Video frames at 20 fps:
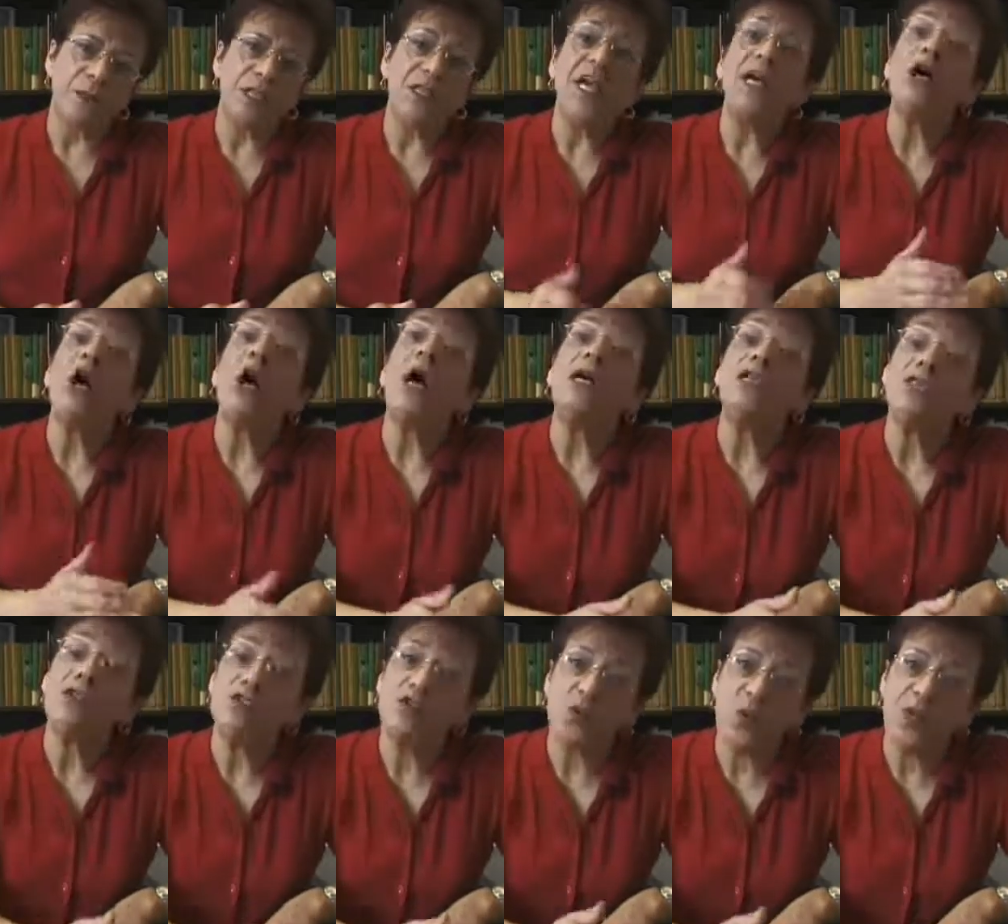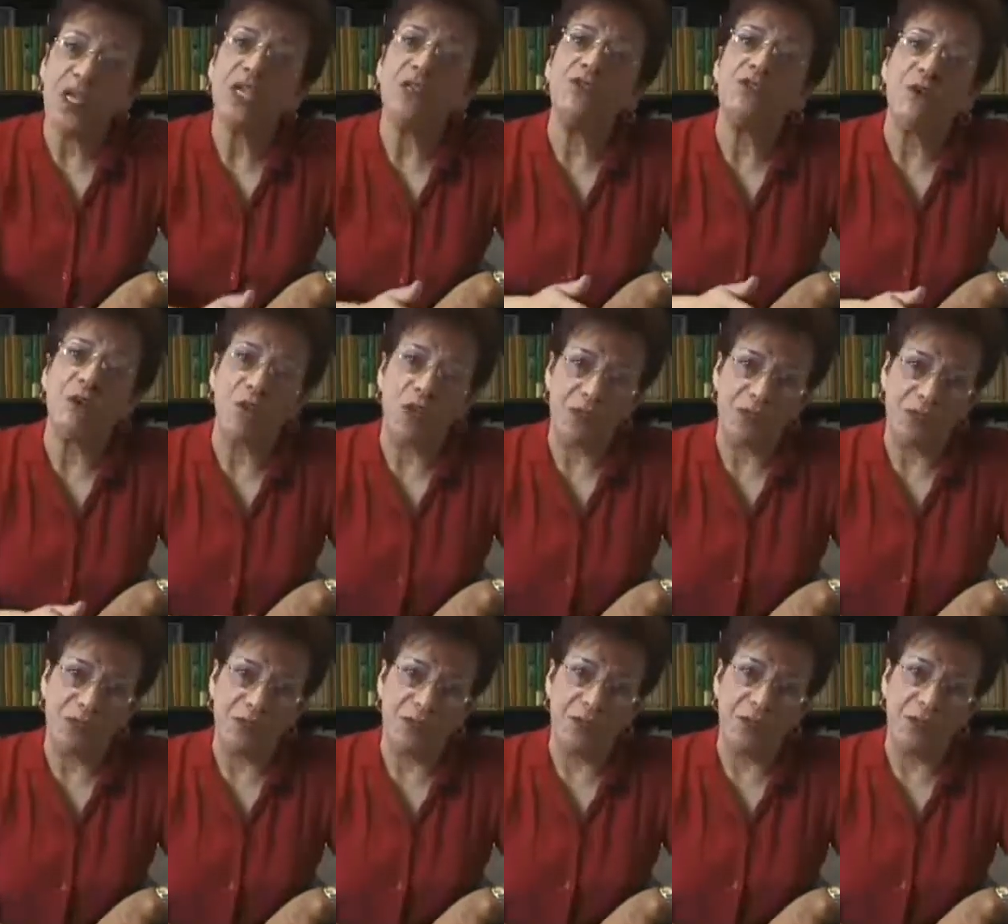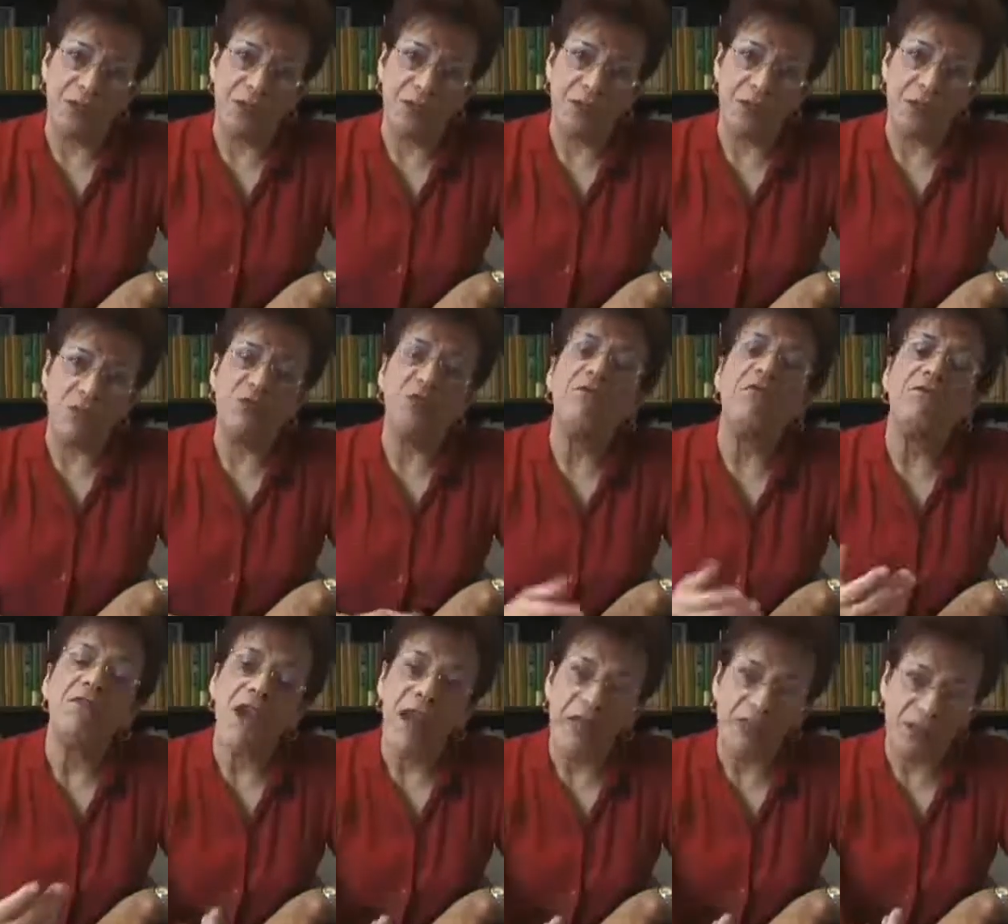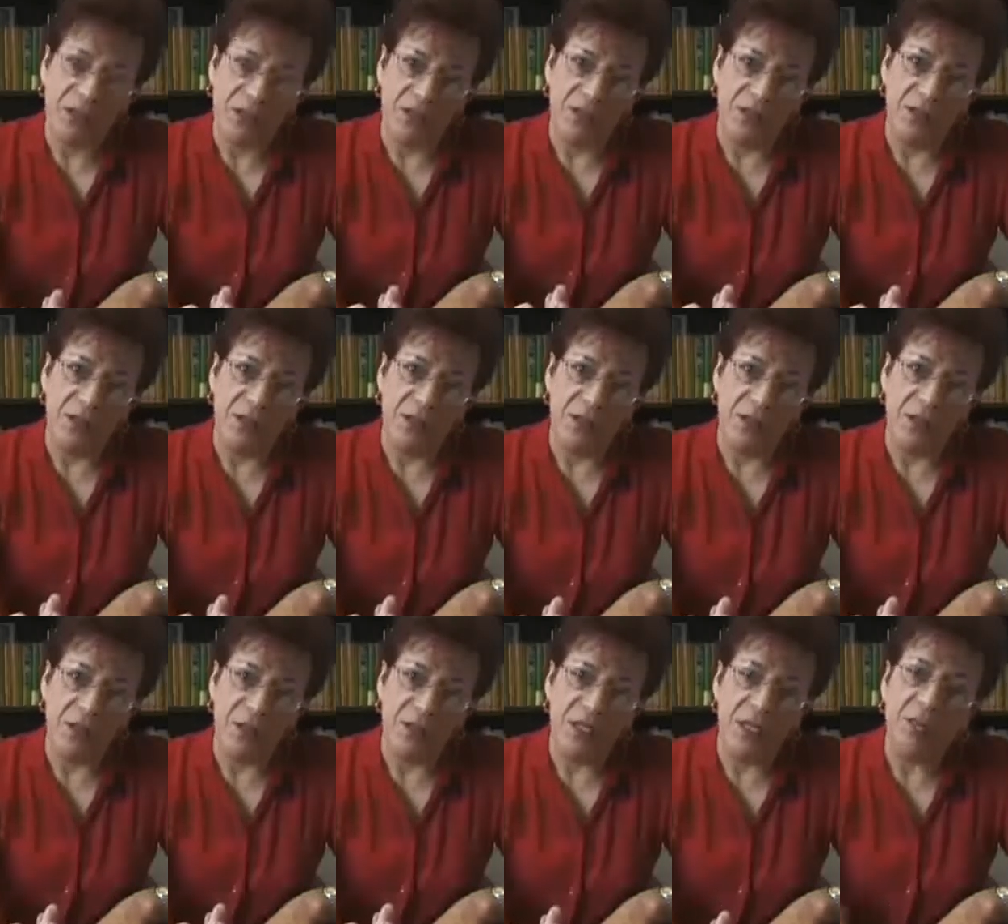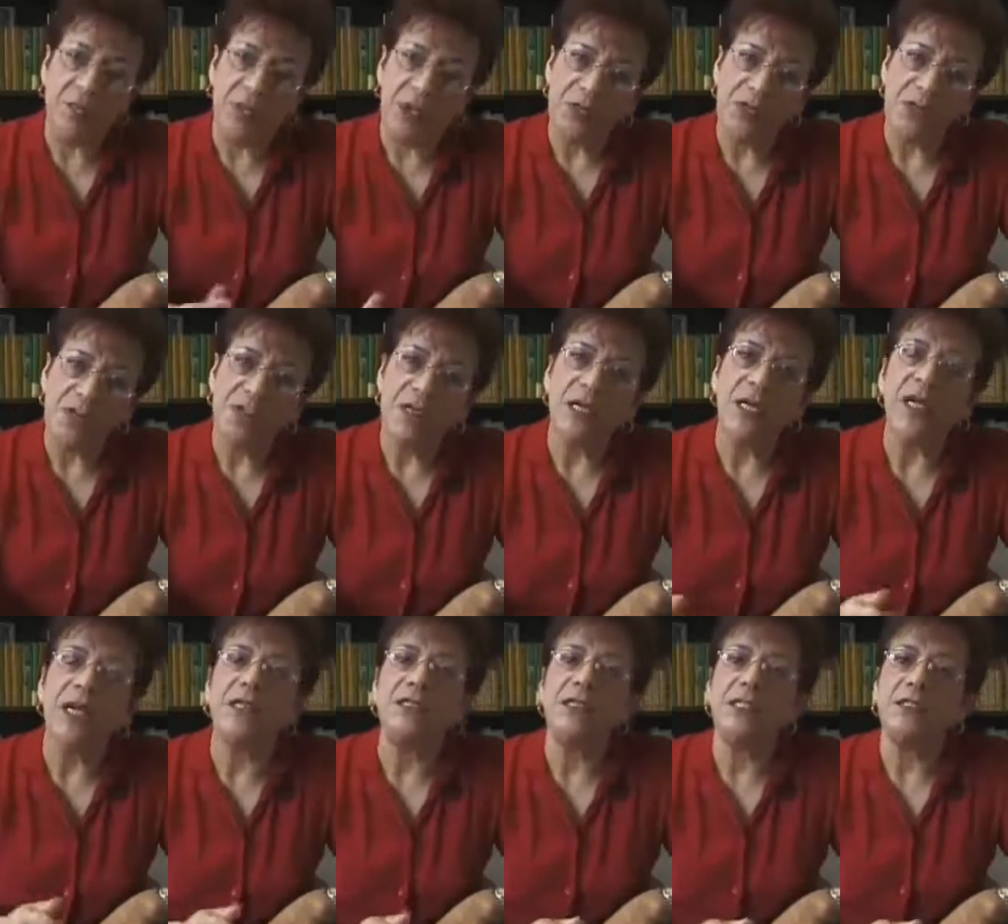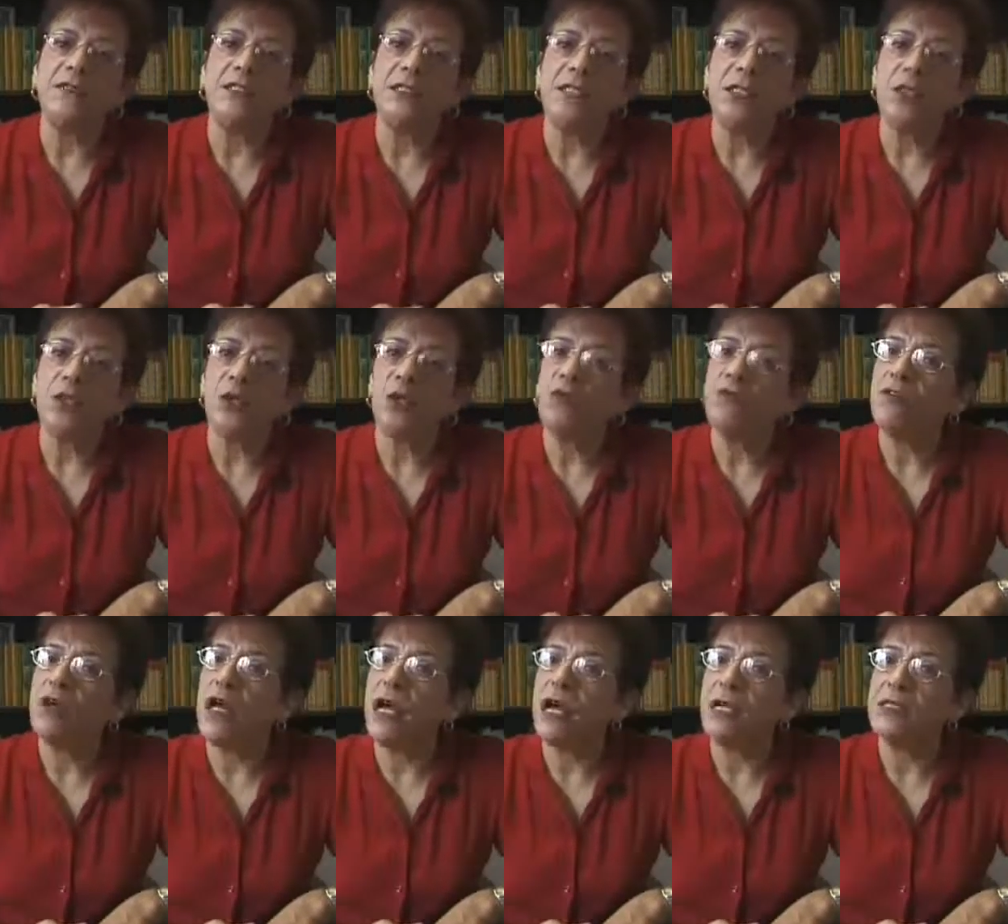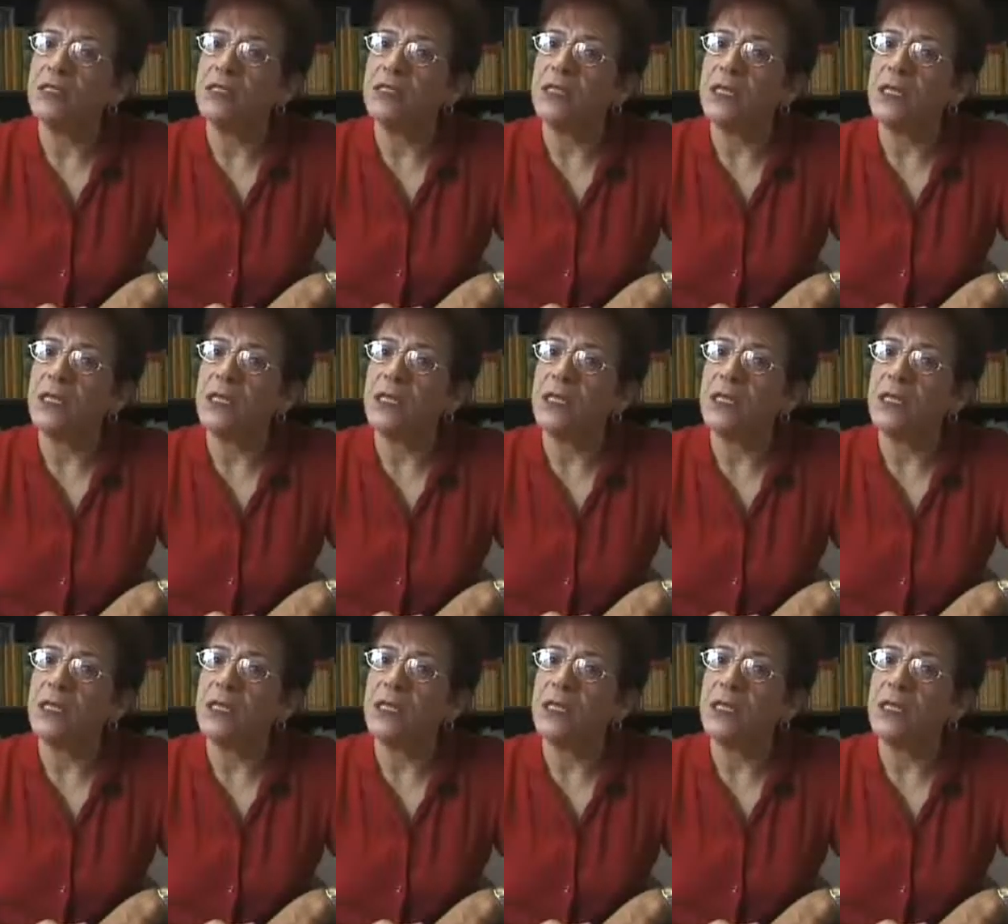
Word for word: the causes we endorse, reflect the presence and activity of God.